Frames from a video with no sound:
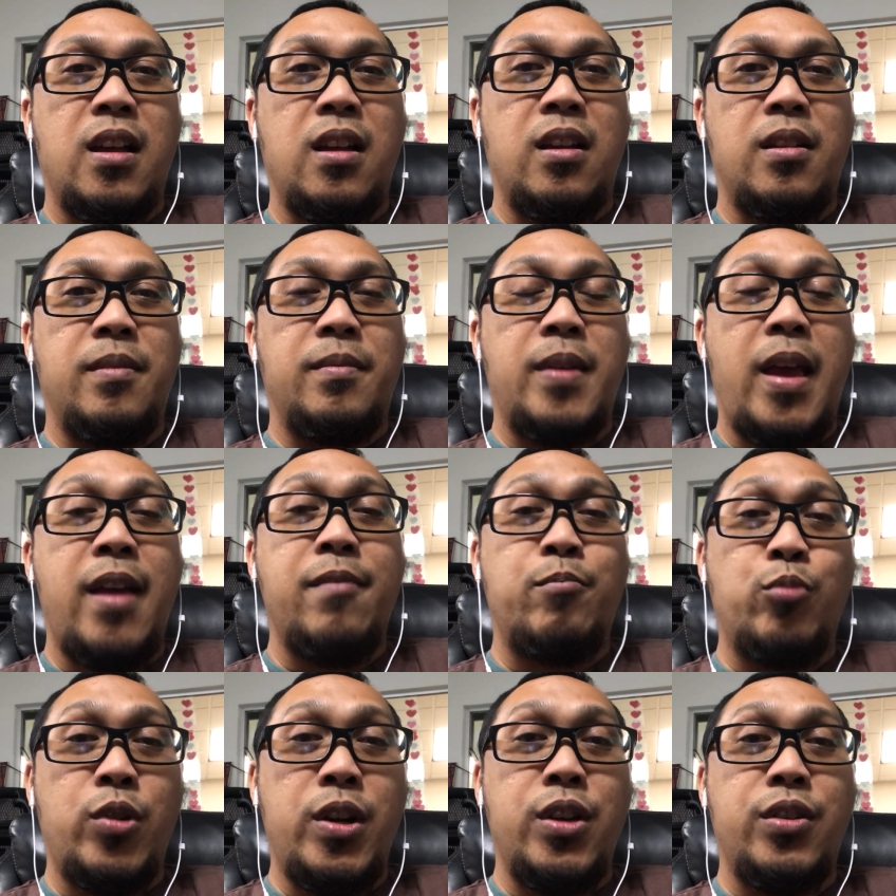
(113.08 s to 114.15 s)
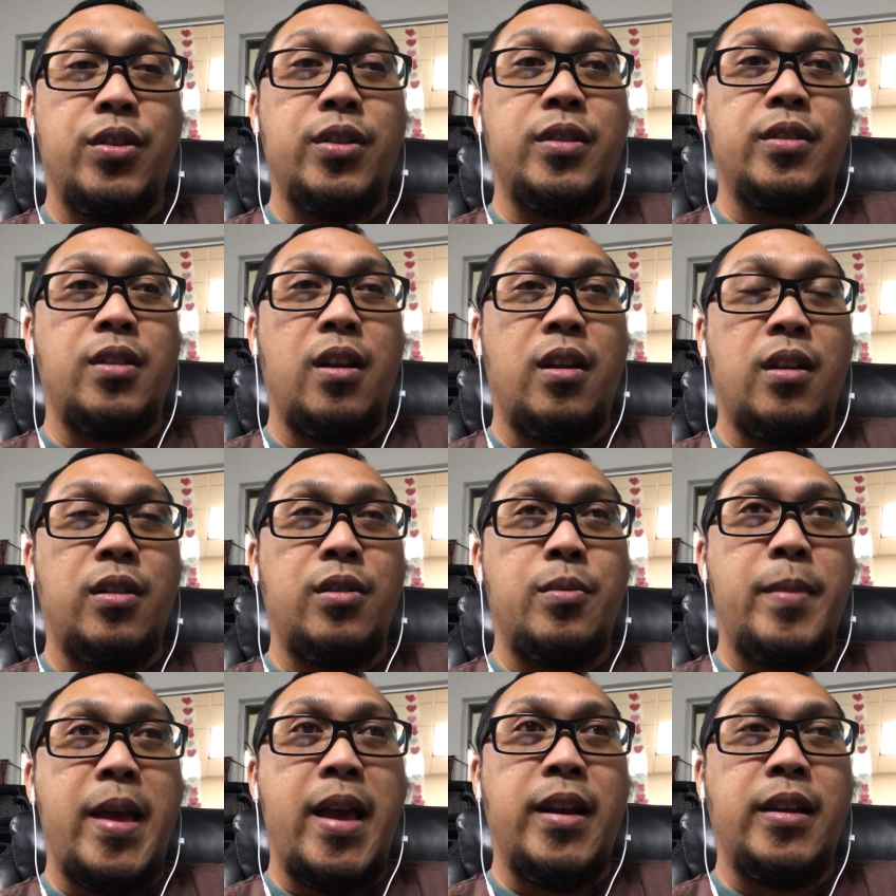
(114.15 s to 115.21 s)
um, have pretty good
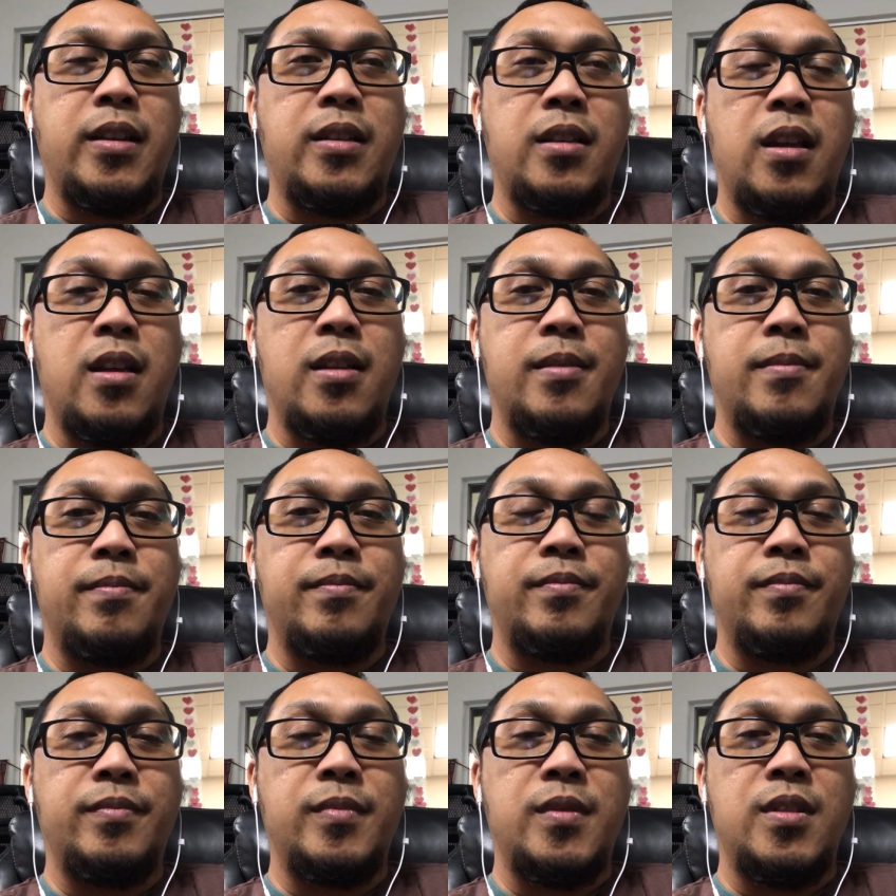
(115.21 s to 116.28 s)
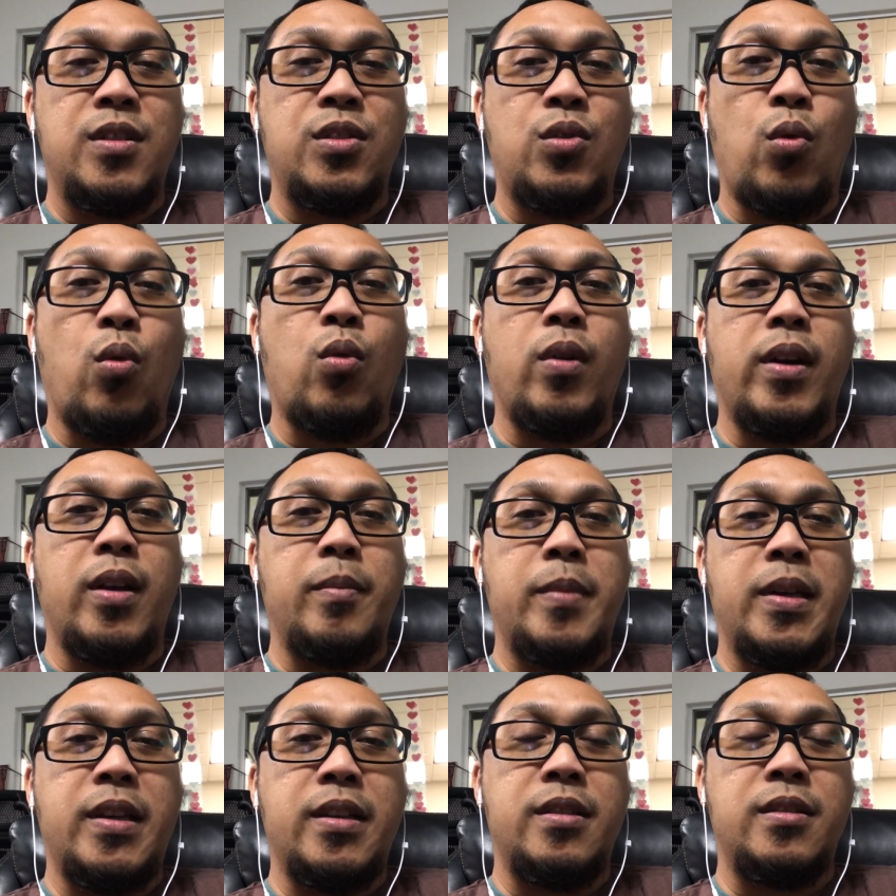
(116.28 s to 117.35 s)
automatic um, scoring
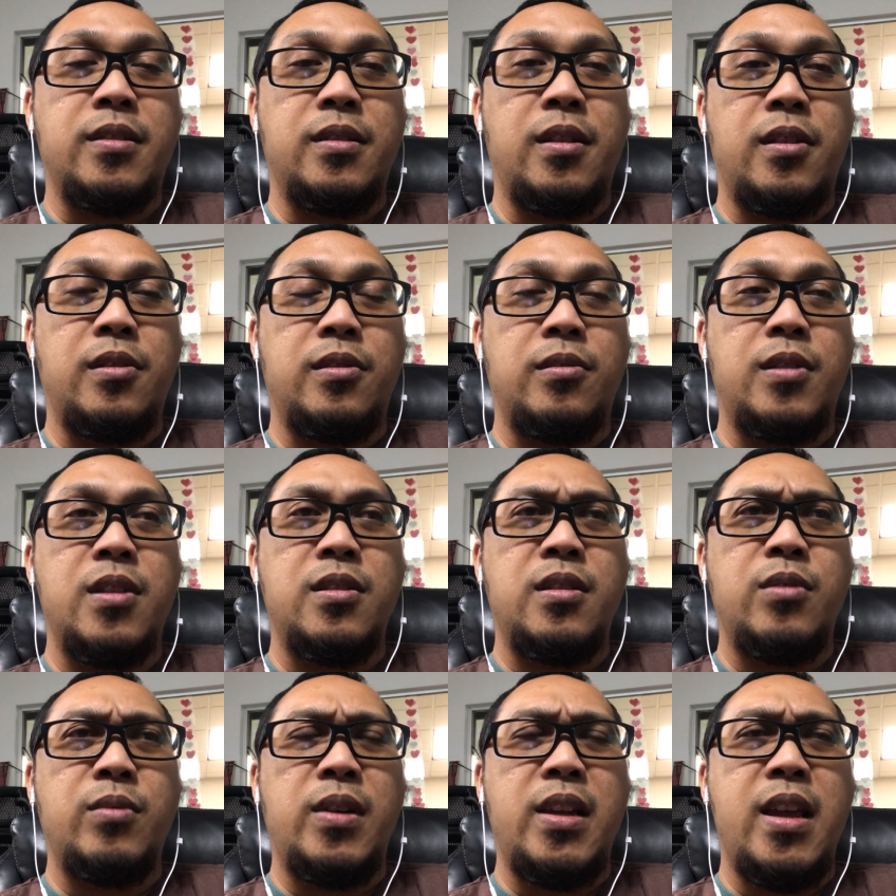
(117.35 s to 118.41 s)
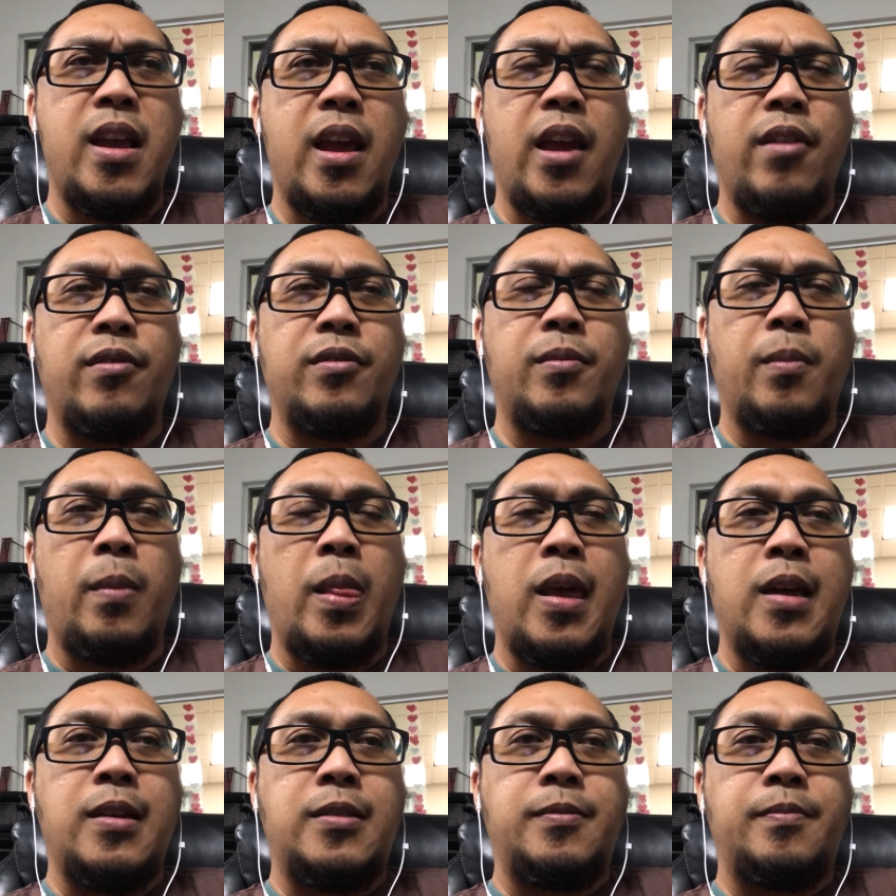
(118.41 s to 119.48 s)
because it doesn't really have
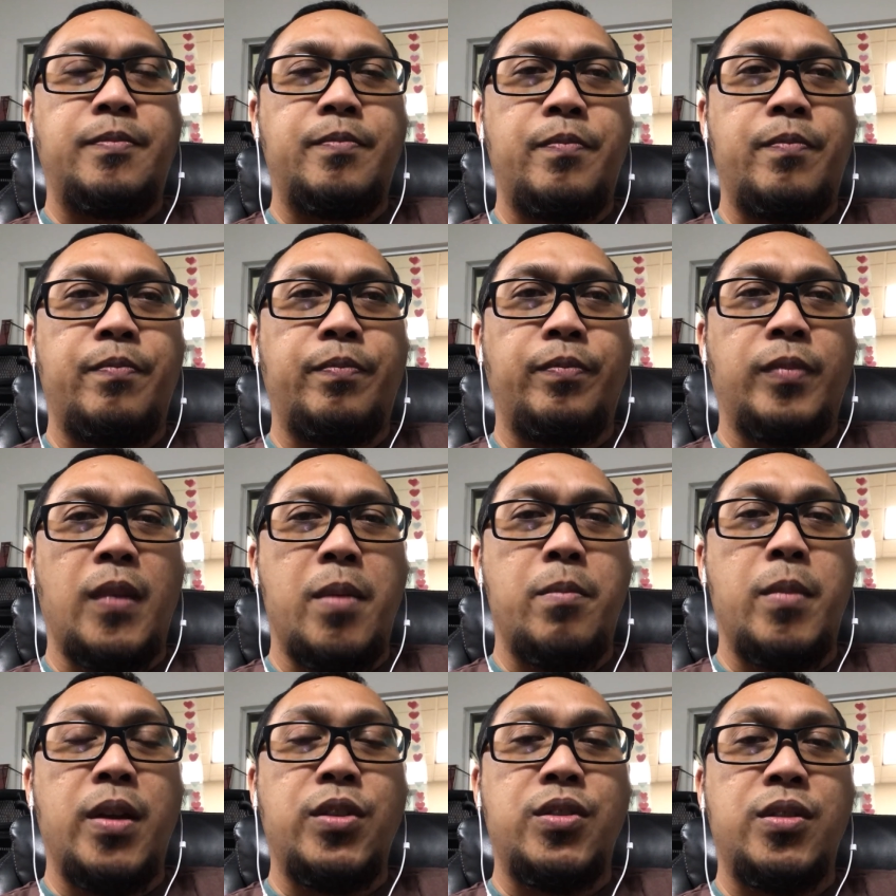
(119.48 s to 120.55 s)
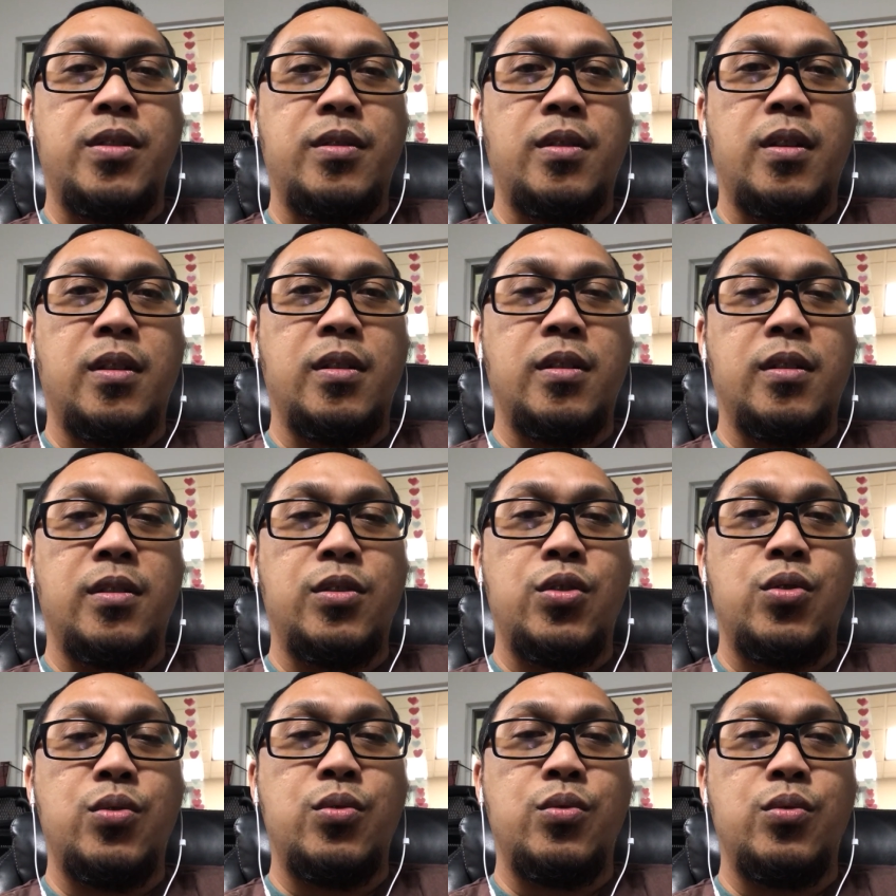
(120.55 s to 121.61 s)
mm, much uh,
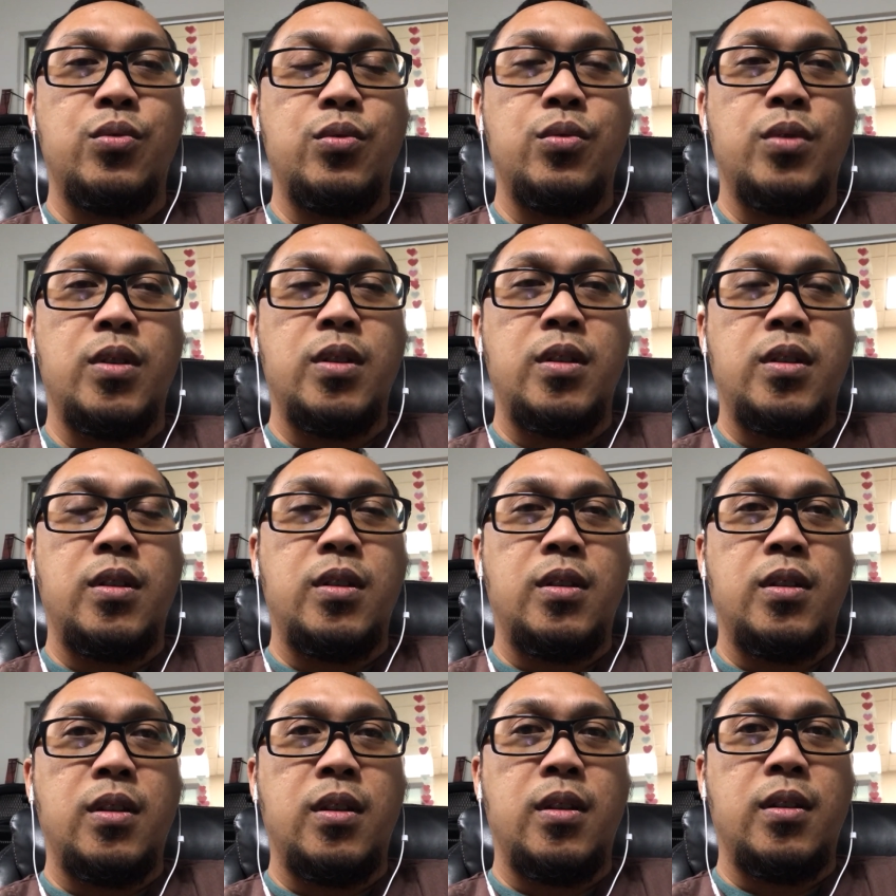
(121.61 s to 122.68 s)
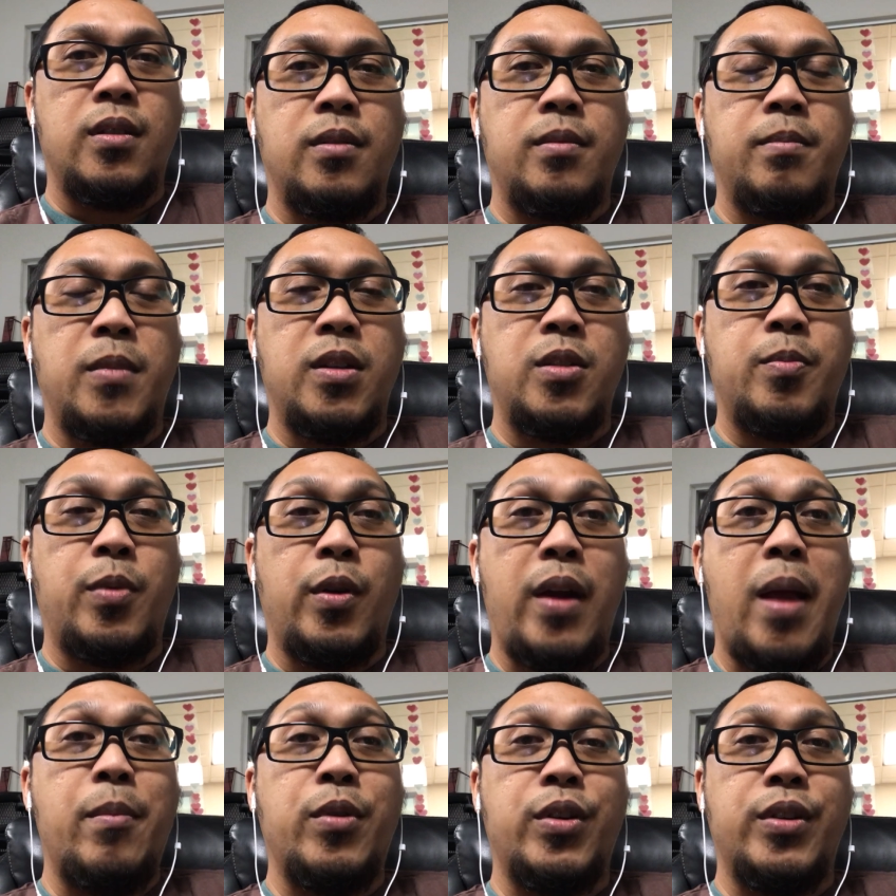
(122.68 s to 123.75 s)
to uh, much
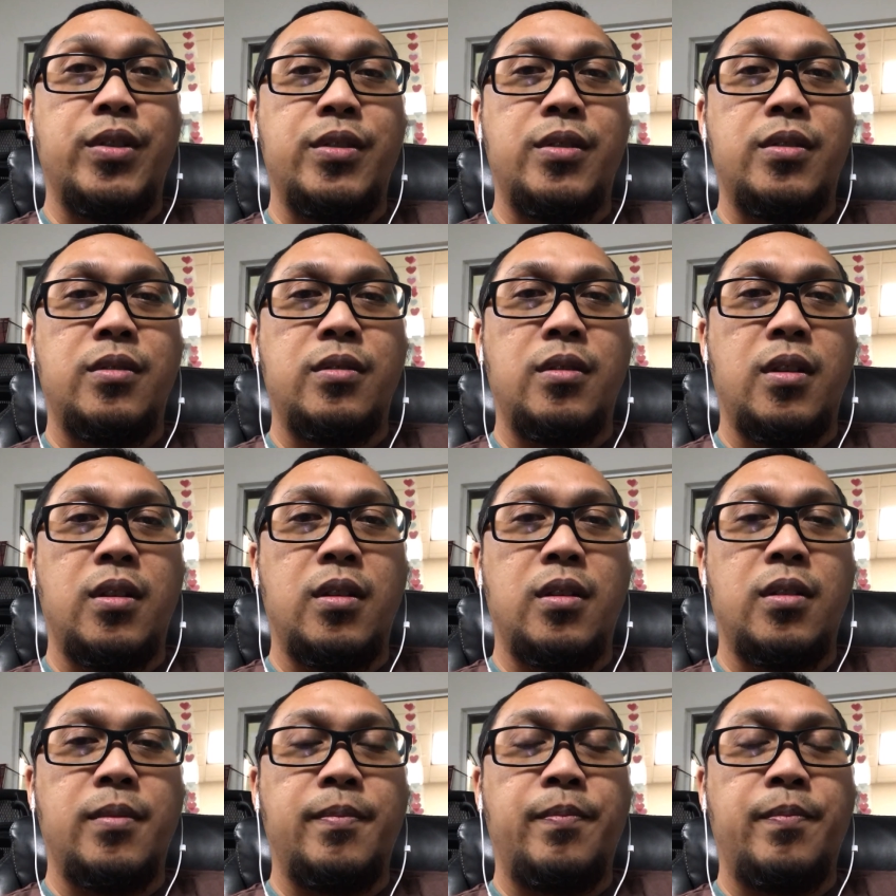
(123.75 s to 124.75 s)
parameters uh,